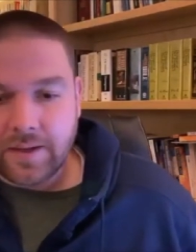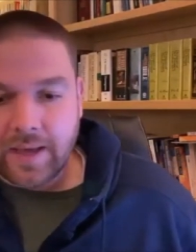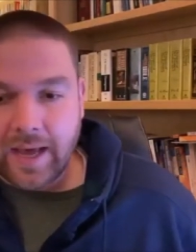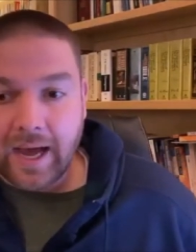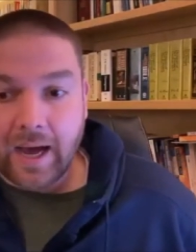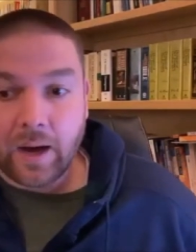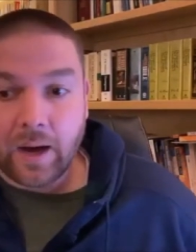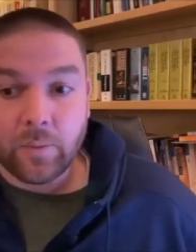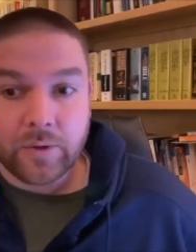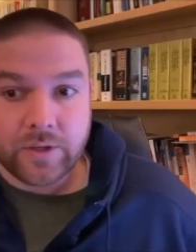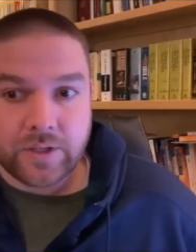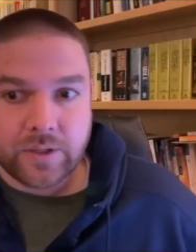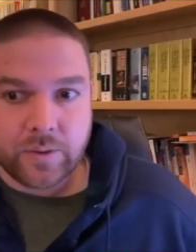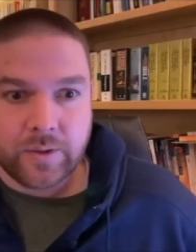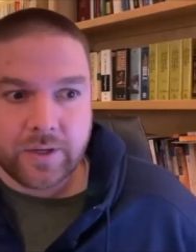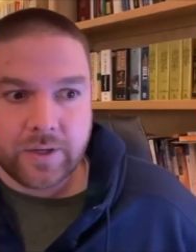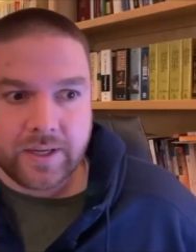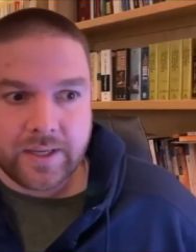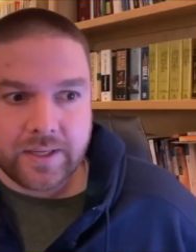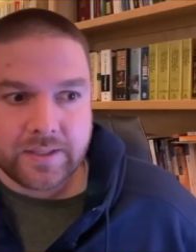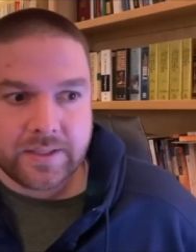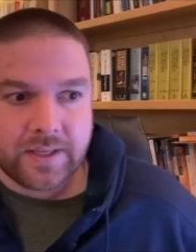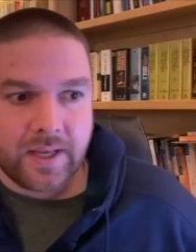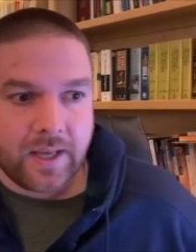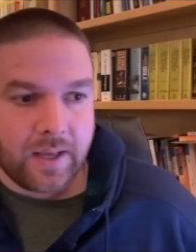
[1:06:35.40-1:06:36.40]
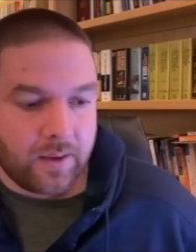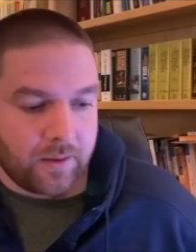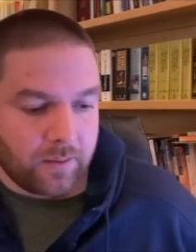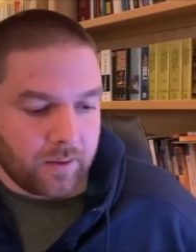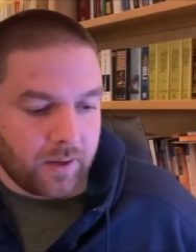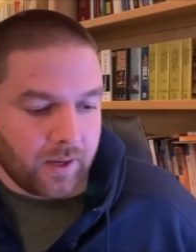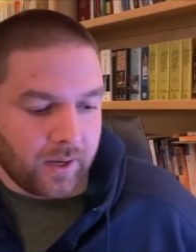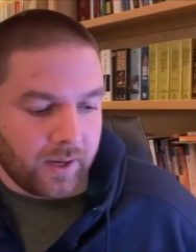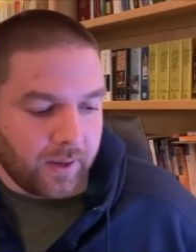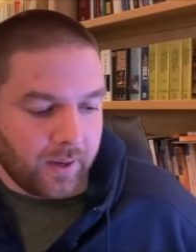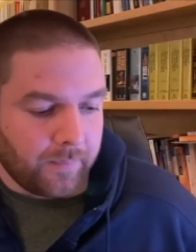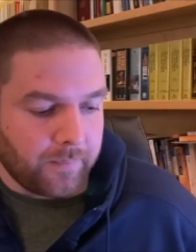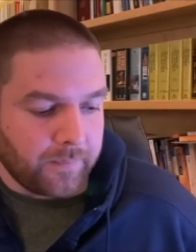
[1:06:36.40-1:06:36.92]
how we do it is a
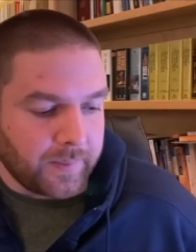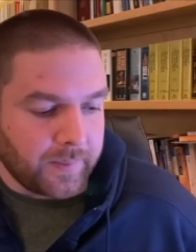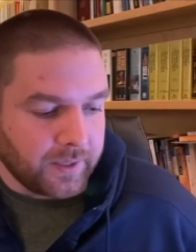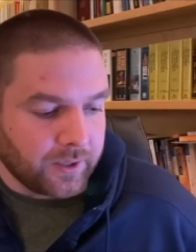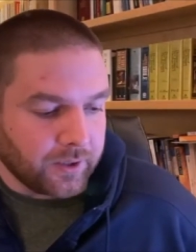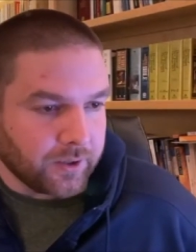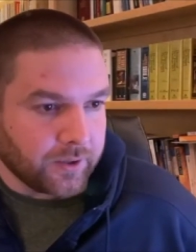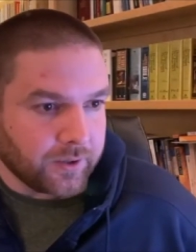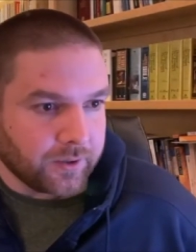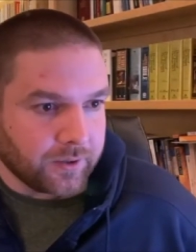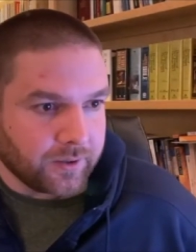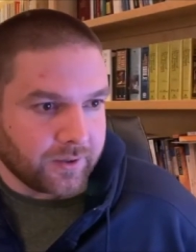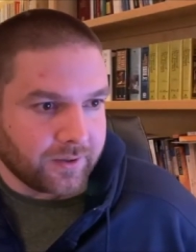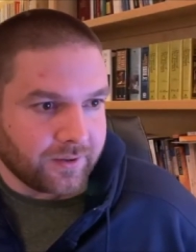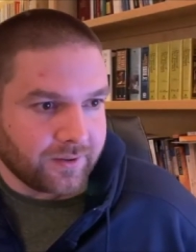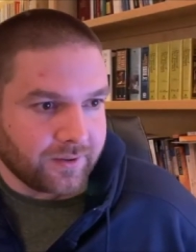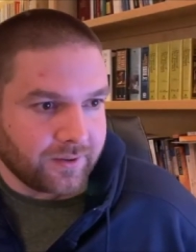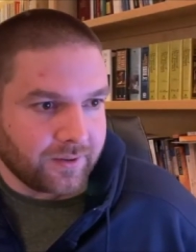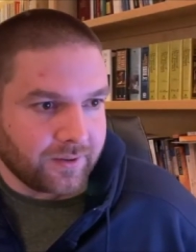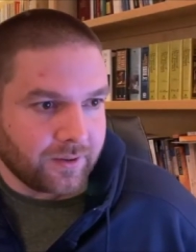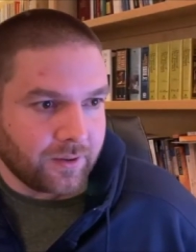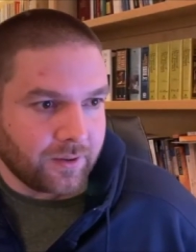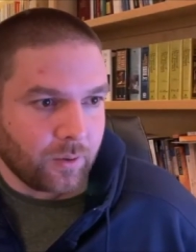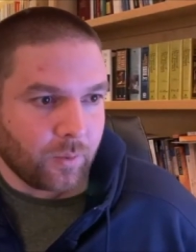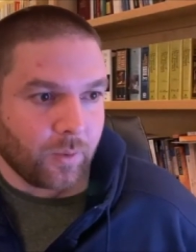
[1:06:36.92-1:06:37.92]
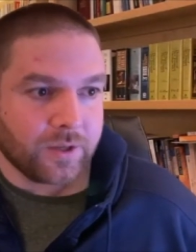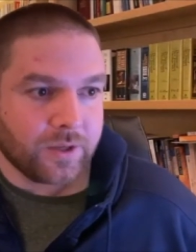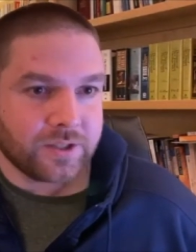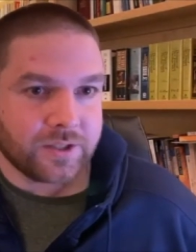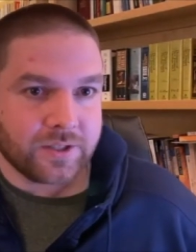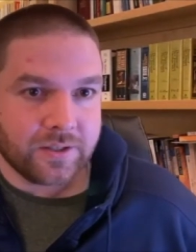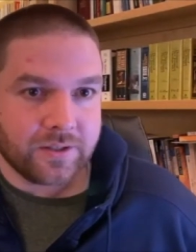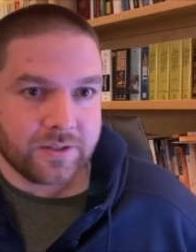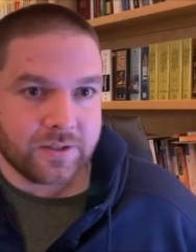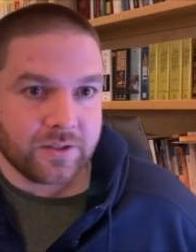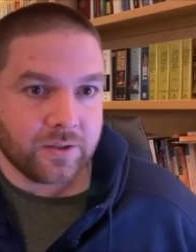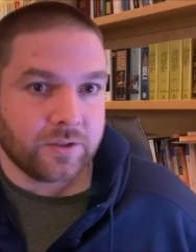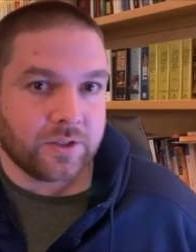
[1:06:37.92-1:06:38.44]
um, bigger
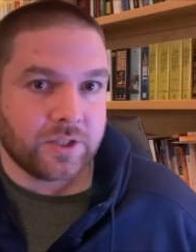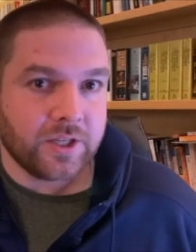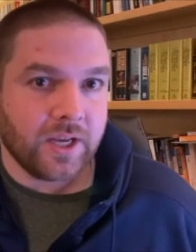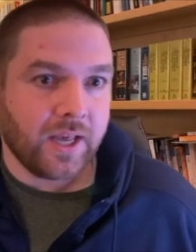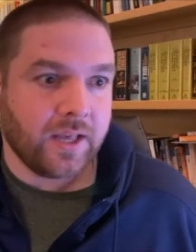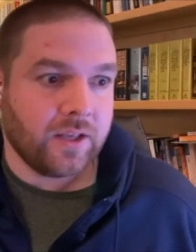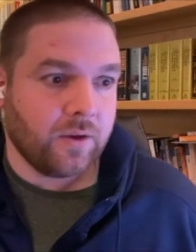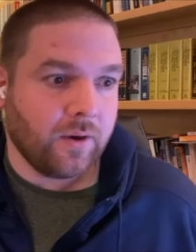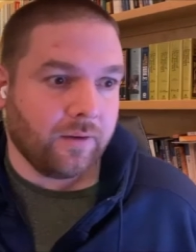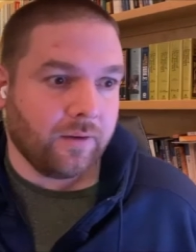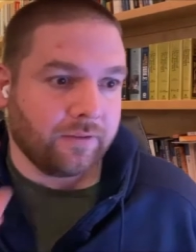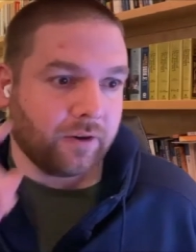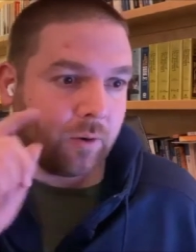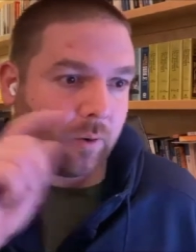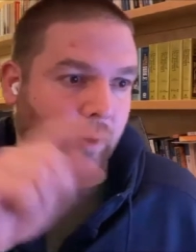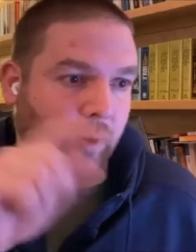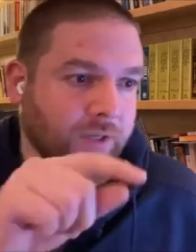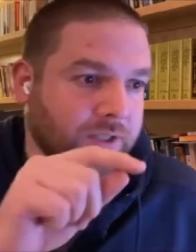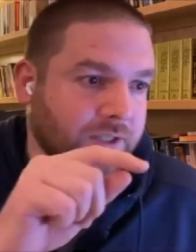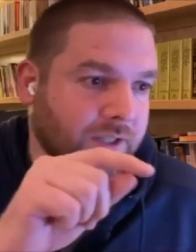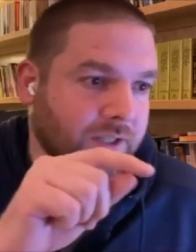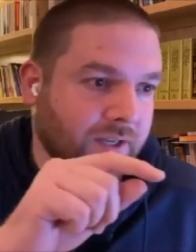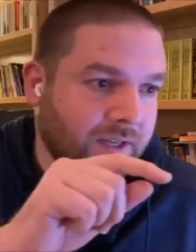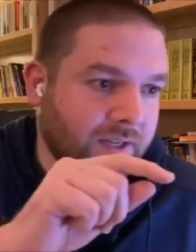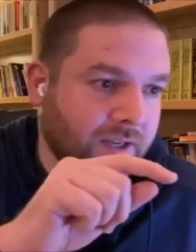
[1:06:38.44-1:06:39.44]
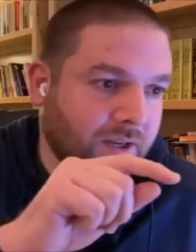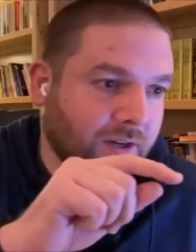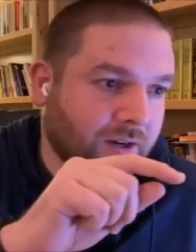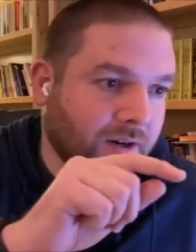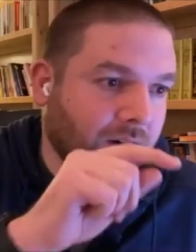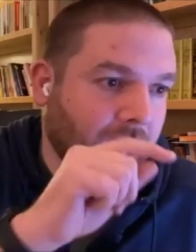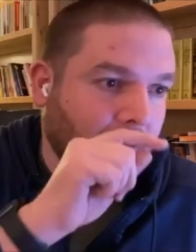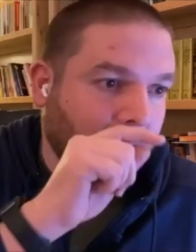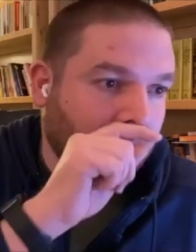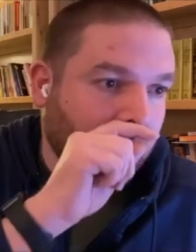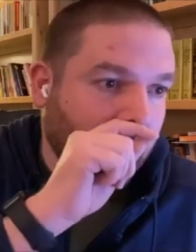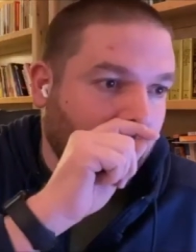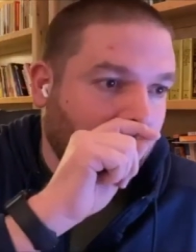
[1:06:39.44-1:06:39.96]
question. So Jay, you have a question
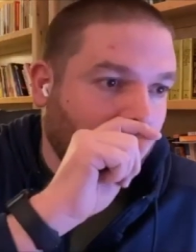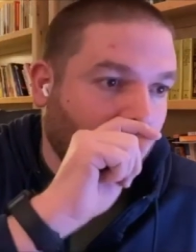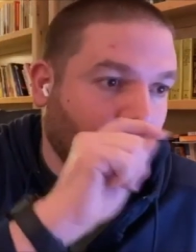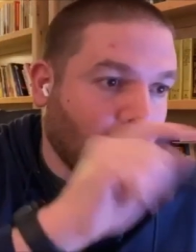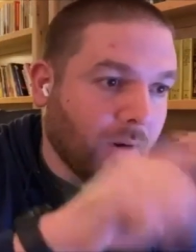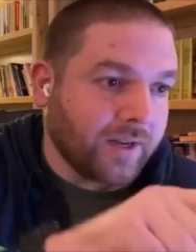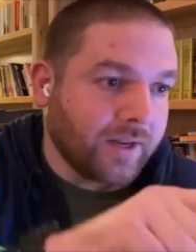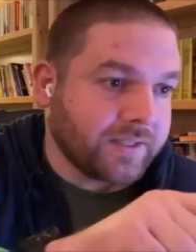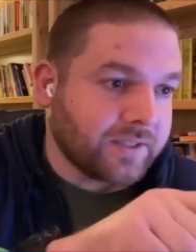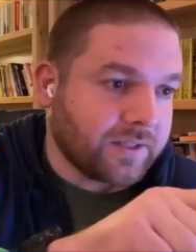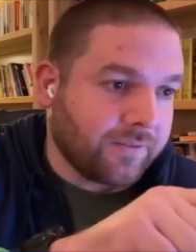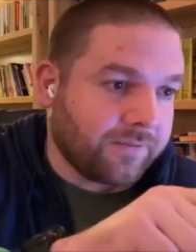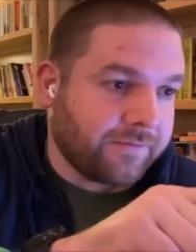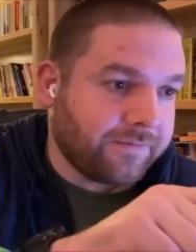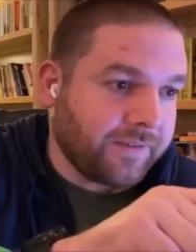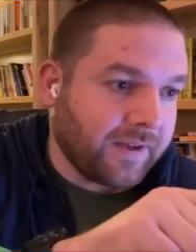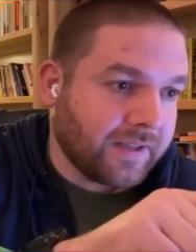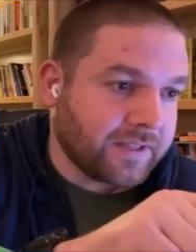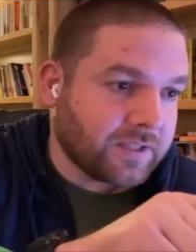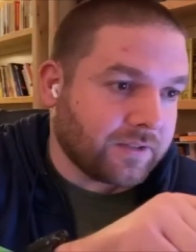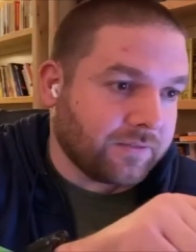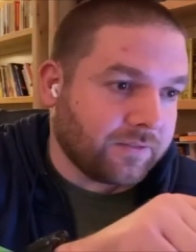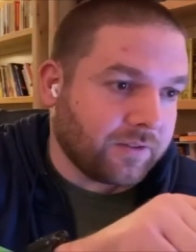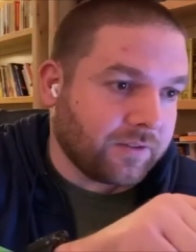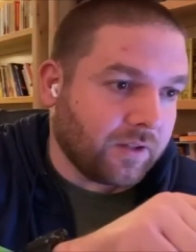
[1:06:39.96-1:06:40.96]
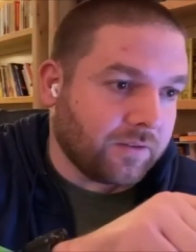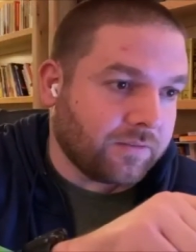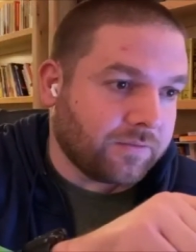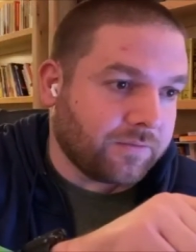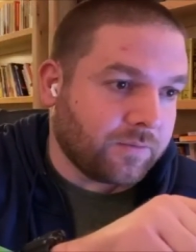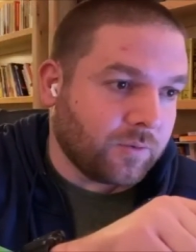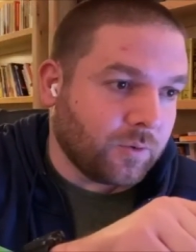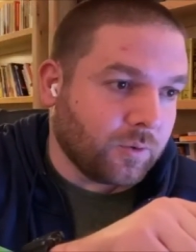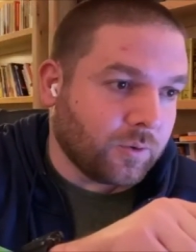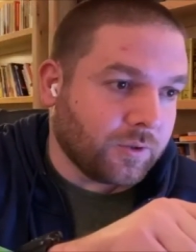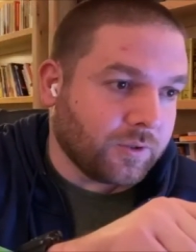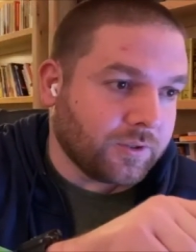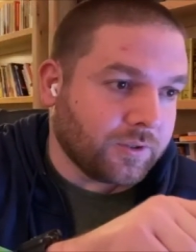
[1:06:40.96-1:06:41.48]
here. What is the Festival of
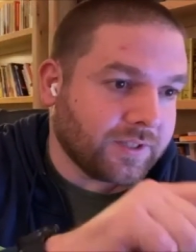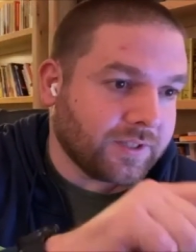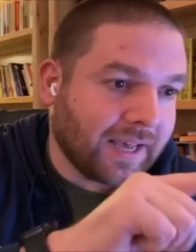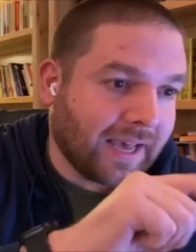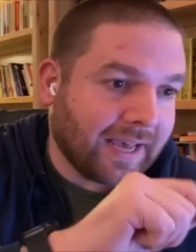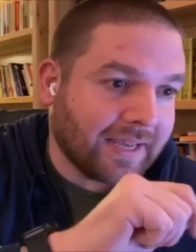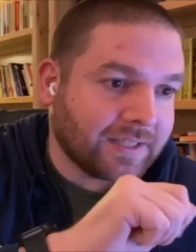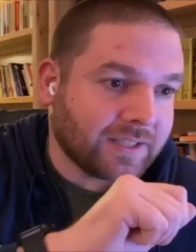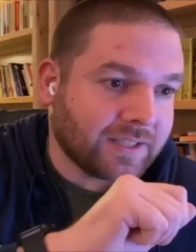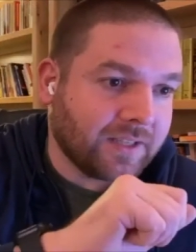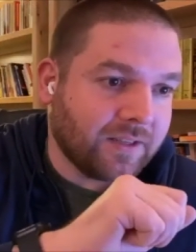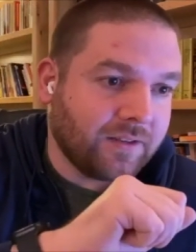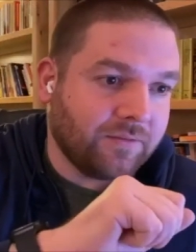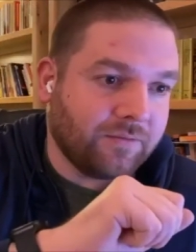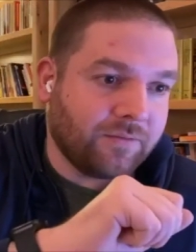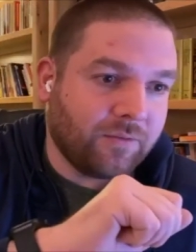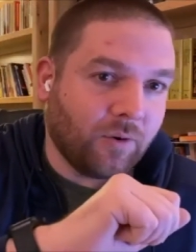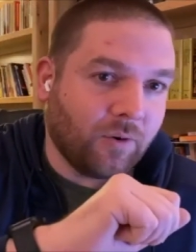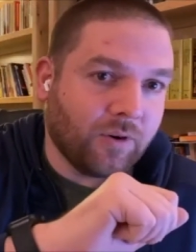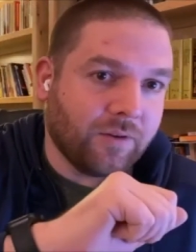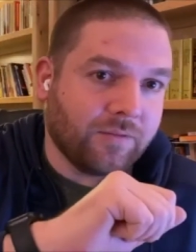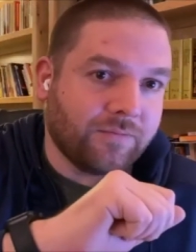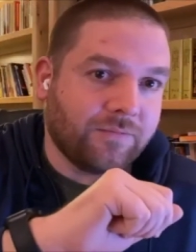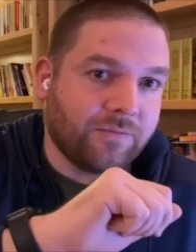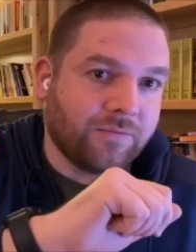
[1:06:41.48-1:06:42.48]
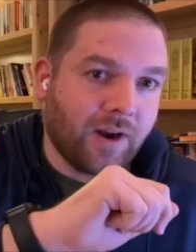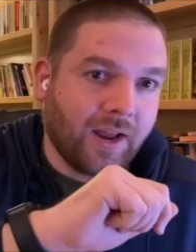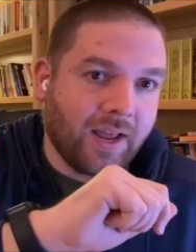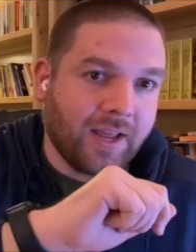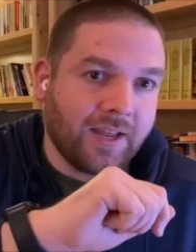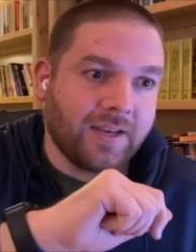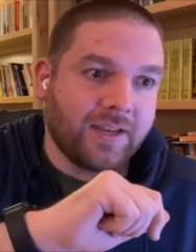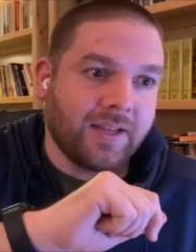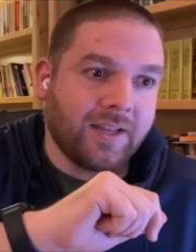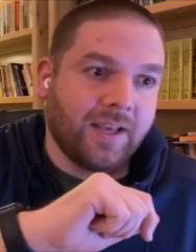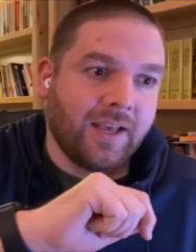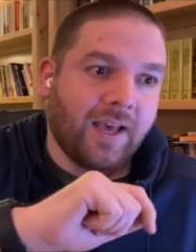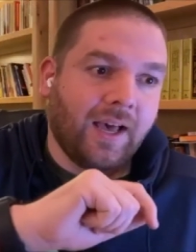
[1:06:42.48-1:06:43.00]
Fools asking for a
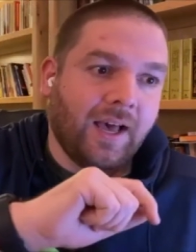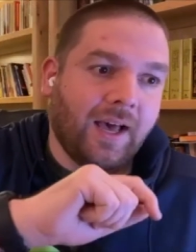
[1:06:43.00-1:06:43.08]
friend?